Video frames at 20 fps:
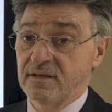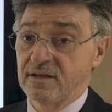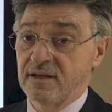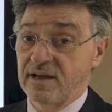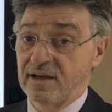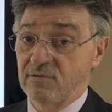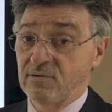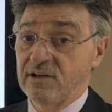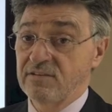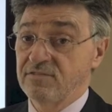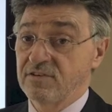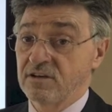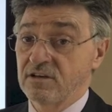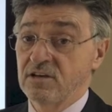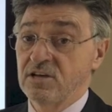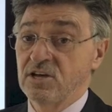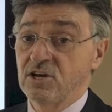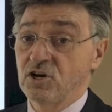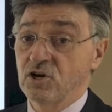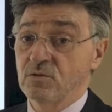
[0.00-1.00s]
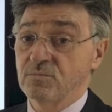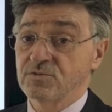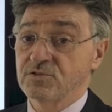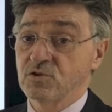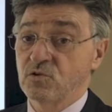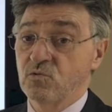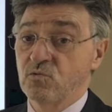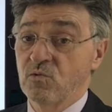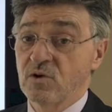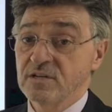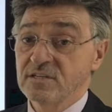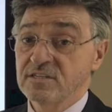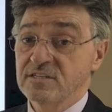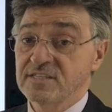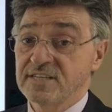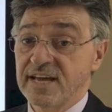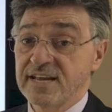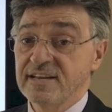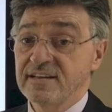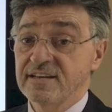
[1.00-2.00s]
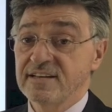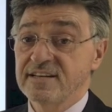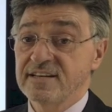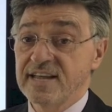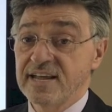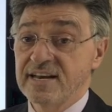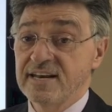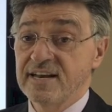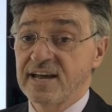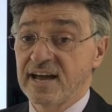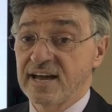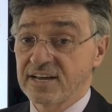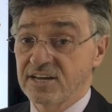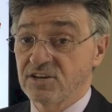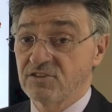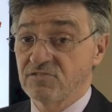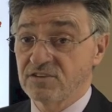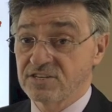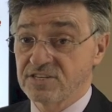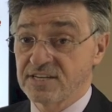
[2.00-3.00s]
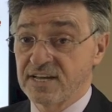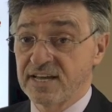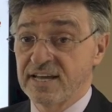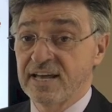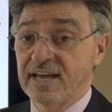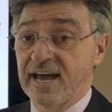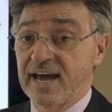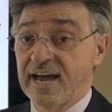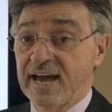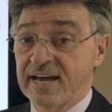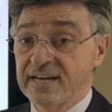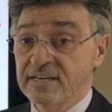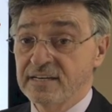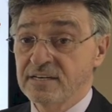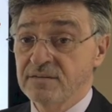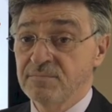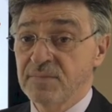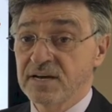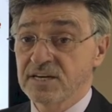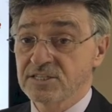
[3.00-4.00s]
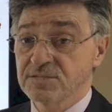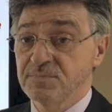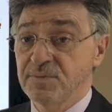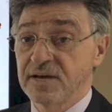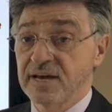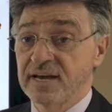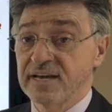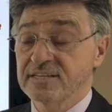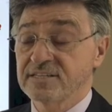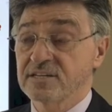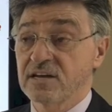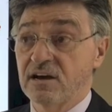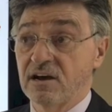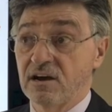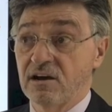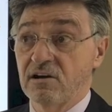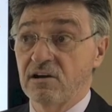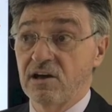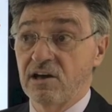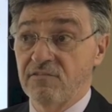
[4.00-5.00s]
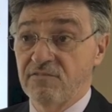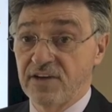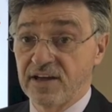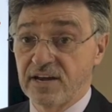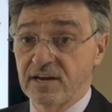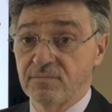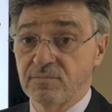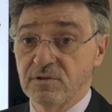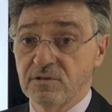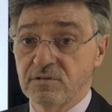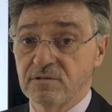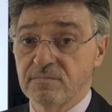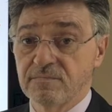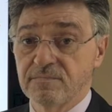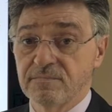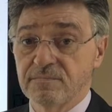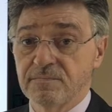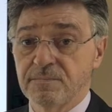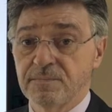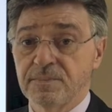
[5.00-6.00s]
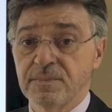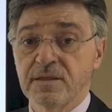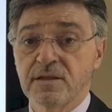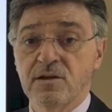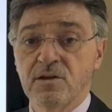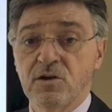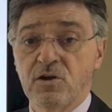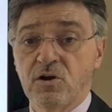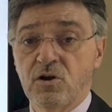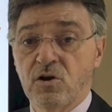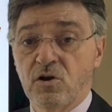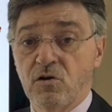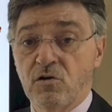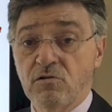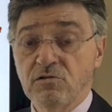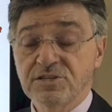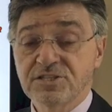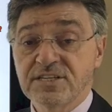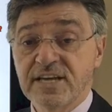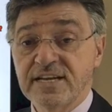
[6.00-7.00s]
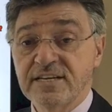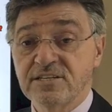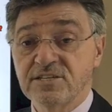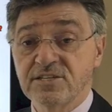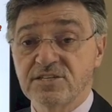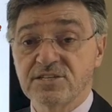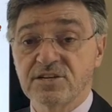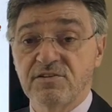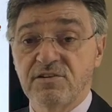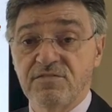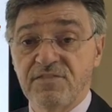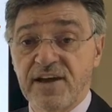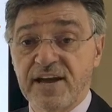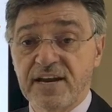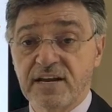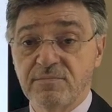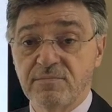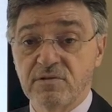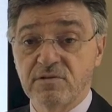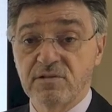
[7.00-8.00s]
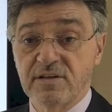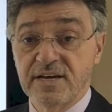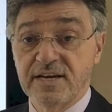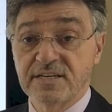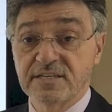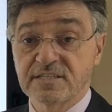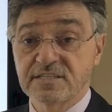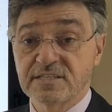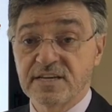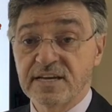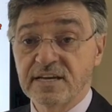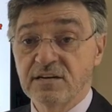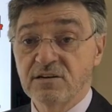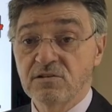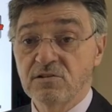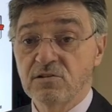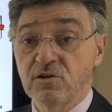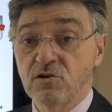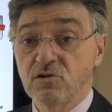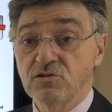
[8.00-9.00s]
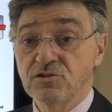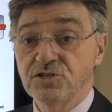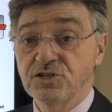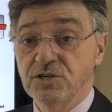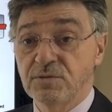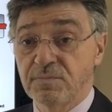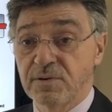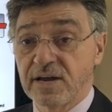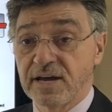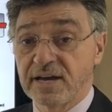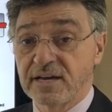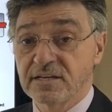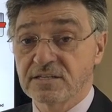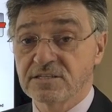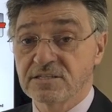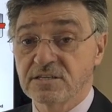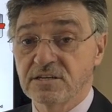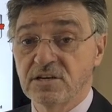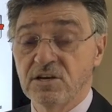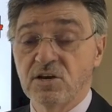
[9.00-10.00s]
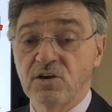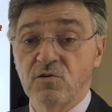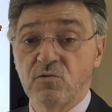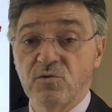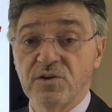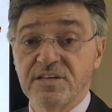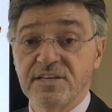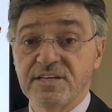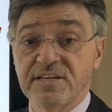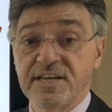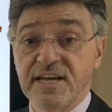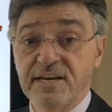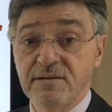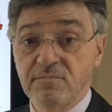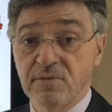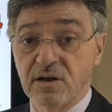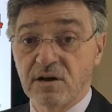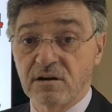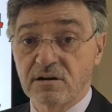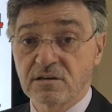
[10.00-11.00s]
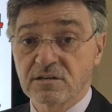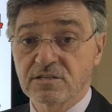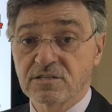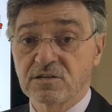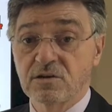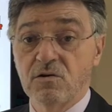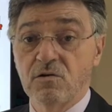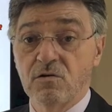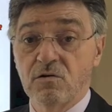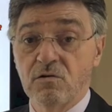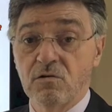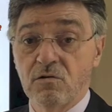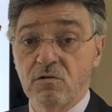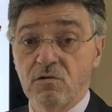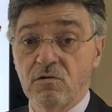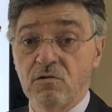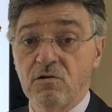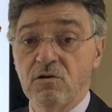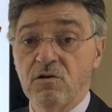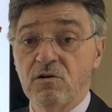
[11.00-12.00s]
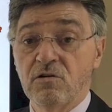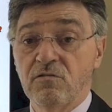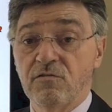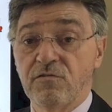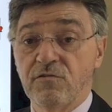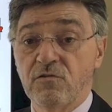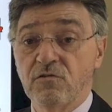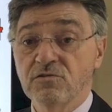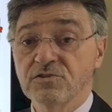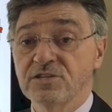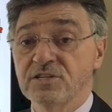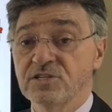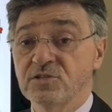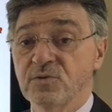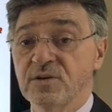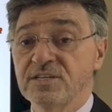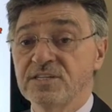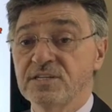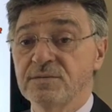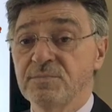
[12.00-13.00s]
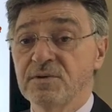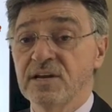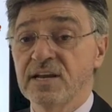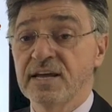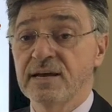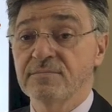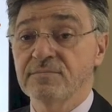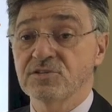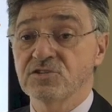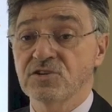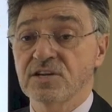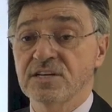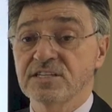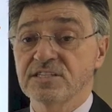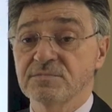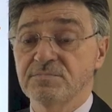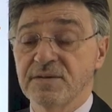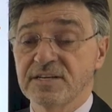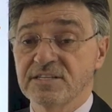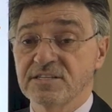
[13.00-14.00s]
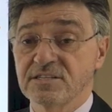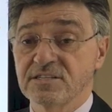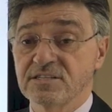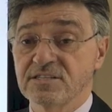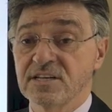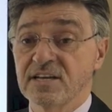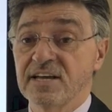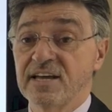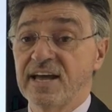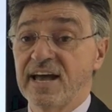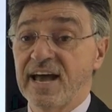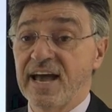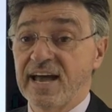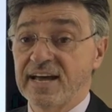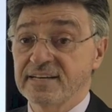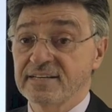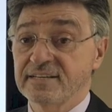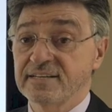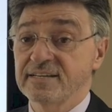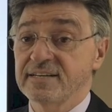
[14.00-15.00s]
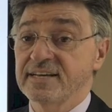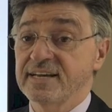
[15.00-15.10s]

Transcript: However, up to one-tenth DIN accuracy and match pairs are available. All sensors are available in single or duplex with DIN blocks or 4 to 20 milliamp transmitters and